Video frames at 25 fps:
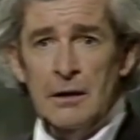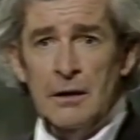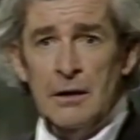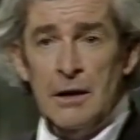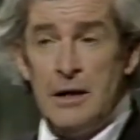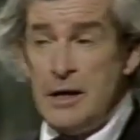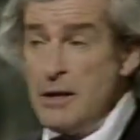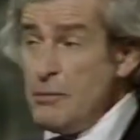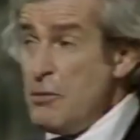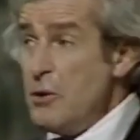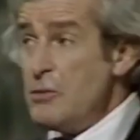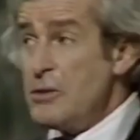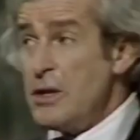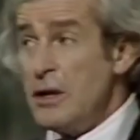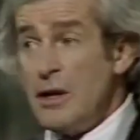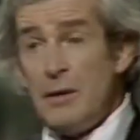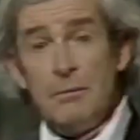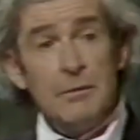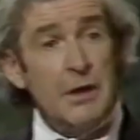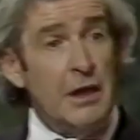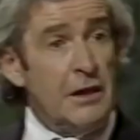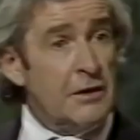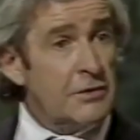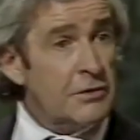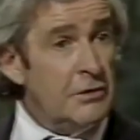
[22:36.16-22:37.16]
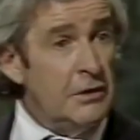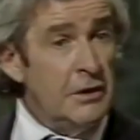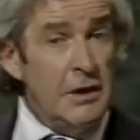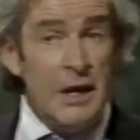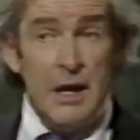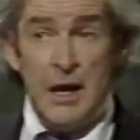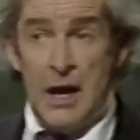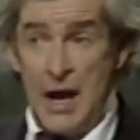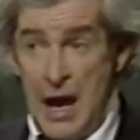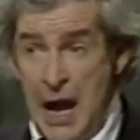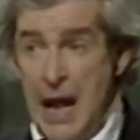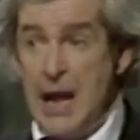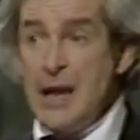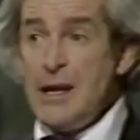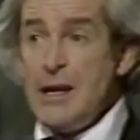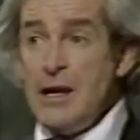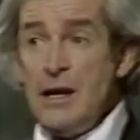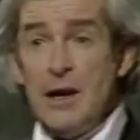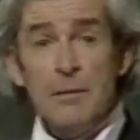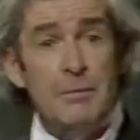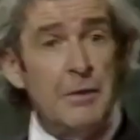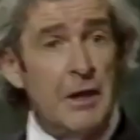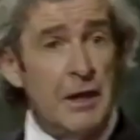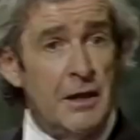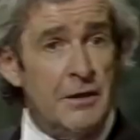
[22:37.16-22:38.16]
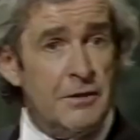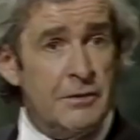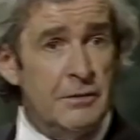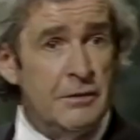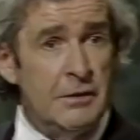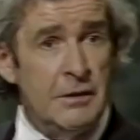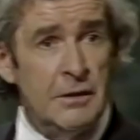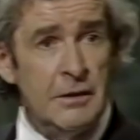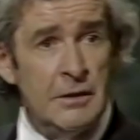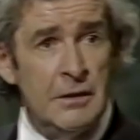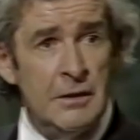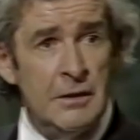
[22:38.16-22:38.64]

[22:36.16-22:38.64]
And he won't get up and answer it. I'll get up and answer it.